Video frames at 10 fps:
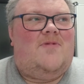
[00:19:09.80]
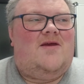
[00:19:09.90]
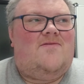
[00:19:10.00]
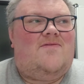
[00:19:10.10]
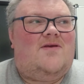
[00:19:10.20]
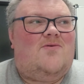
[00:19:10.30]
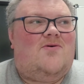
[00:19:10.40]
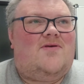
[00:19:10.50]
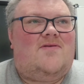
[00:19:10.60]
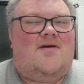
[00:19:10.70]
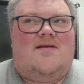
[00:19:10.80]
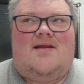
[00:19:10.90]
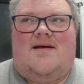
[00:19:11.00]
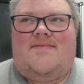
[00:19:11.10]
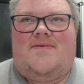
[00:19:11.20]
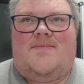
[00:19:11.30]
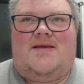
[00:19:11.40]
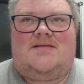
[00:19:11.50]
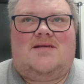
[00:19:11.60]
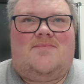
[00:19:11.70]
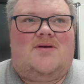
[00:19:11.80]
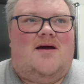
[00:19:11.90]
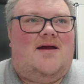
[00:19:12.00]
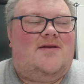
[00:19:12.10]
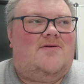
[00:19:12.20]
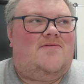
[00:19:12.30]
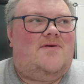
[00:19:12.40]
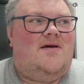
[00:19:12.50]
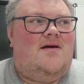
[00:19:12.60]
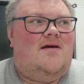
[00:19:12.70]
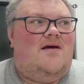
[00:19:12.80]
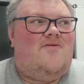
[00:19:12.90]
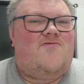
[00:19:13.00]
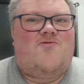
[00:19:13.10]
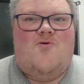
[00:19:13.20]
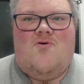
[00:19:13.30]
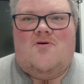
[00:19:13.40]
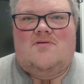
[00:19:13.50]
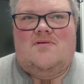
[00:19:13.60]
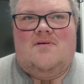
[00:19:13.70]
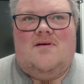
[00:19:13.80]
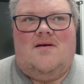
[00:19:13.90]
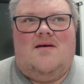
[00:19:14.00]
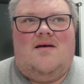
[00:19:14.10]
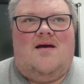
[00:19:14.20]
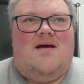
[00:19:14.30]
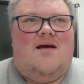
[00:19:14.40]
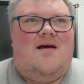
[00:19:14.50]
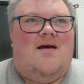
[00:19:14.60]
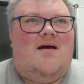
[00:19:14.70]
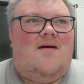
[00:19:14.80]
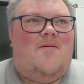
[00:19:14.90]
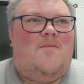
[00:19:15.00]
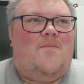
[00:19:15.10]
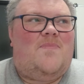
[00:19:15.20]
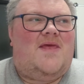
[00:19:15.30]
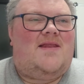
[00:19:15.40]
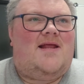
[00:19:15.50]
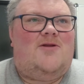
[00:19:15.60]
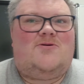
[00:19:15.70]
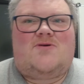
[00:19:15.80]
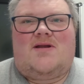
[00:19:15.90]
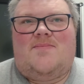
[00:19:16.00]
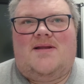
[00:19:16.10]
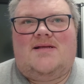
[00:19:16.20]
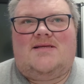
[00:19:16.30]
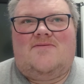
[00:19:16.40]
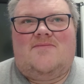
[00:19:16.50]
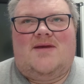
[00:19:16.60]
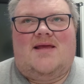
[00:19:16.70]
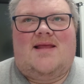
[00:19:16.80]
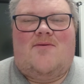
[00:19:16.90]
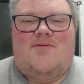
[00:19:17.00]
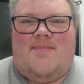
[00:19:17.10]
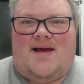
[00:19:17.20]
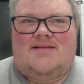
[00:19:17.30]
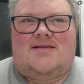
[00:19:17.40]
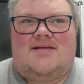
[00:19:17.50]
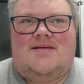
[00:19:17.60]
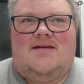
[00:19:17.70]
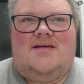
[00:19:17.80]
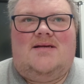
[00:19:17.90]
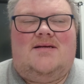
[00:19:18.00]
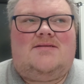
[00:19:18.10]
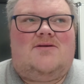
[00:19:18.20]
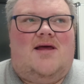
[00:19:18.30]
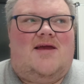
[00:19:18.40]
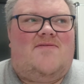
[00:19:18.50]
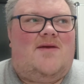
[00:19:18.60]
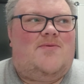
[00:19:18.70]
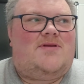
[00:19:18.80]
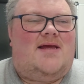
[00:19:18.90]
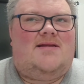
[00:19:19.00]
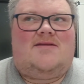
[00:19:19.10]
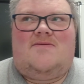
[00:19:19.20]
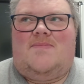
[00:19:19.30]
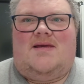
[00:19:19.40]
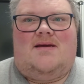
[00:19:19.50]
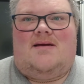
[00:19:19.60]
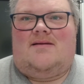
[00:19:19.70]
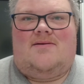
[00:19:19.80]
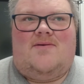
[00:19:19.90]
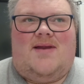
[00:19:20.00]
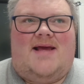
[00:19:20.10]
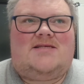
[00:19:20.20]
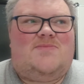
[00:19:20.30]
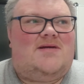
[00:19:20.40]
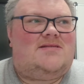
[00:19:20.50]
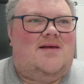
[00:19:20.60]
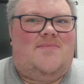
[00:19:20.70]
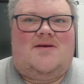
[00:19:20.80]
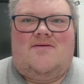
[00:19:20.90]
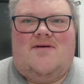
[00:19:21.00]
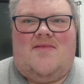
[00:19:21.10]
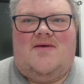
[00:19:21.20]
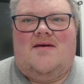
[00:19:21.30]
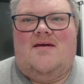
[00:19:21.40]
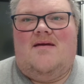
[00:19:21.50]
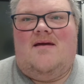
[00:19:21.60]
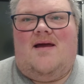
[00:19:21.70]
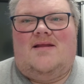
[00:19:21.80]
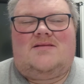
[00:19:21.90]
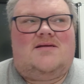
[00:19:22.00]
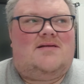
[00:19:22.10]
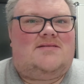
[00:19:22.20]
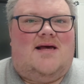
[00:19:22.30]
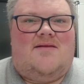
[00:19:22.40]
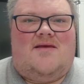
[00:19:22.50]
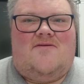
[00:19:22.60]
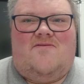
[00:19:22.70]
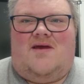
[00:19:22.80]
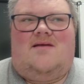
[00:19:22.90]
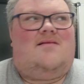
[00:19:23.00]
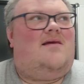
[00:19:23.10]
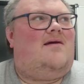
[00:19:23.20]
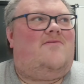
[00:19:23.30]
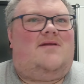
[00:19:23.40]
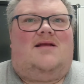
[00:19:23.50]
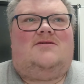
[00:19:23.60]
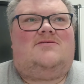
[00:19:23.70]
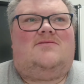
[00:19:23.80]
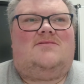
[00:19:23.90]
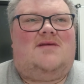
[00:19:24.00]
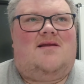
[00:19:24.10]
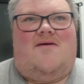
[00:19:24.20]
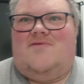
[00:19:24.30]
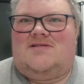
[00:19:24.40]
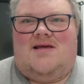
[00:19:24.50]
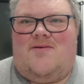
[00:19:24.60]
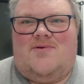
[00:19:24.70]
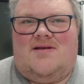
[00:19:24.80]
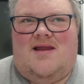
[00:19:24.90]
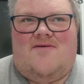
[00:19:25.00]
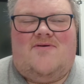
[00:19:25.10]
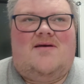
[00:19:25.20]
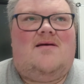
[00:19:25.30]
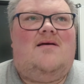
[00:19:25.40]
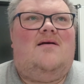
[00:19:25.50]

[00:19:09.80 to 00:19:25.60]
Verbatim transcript: If the author turned out to be some kind of fraud, then they lose credibility for me, and that would matter. So like if they pretended to be, I don't know, an expert in something or other, and it turns out they faked their credentials, then obviously I would never